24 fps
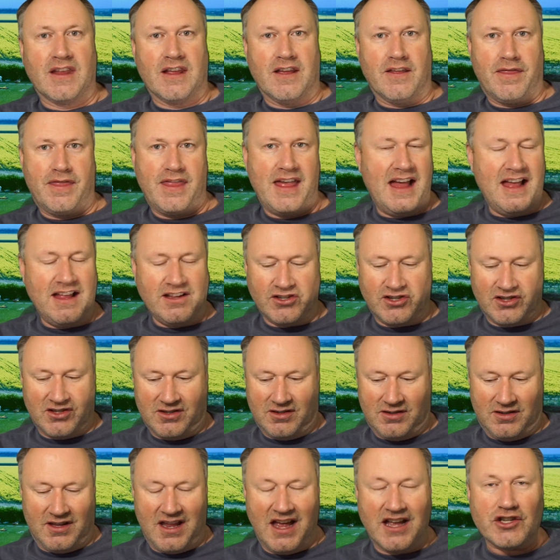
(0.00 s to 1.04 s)
That's
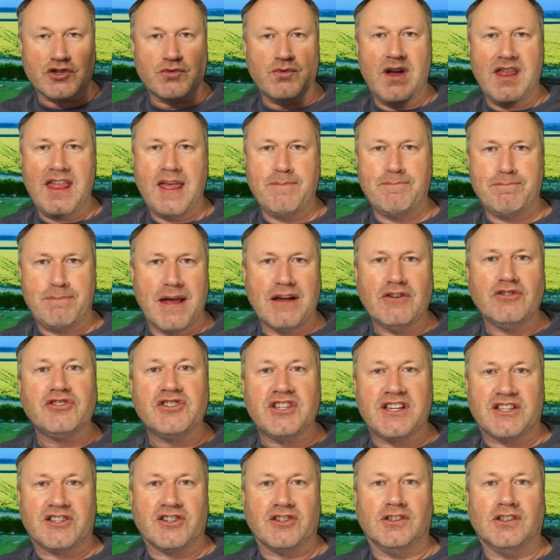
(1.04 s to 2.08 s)
where they built
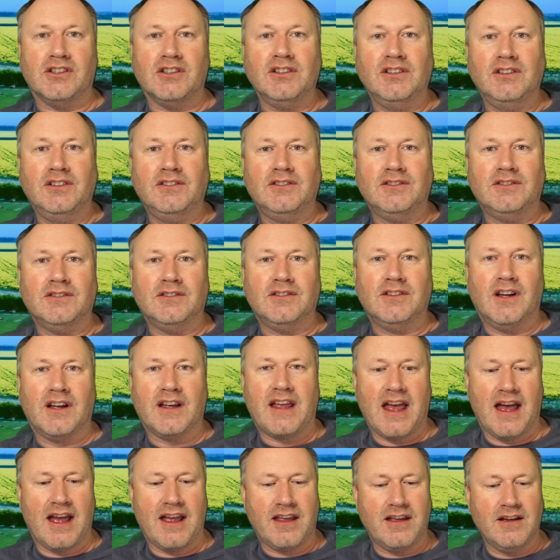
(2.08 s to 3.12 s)
it all,
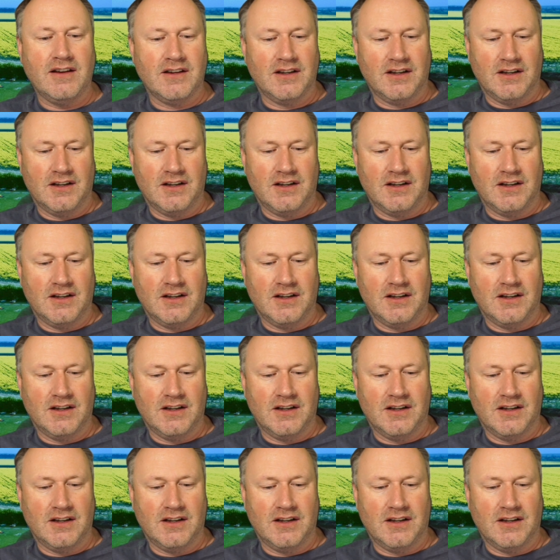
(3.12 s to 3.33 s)
okay?